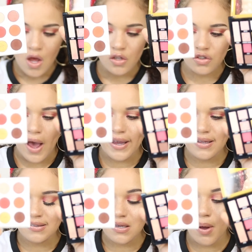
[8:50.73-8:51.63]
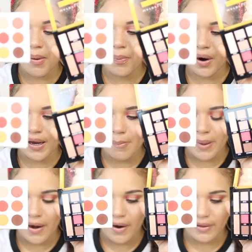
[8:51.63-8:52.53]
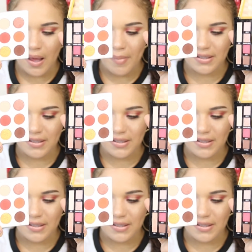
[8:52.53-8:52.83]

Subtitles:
So I can see why people are comparing them.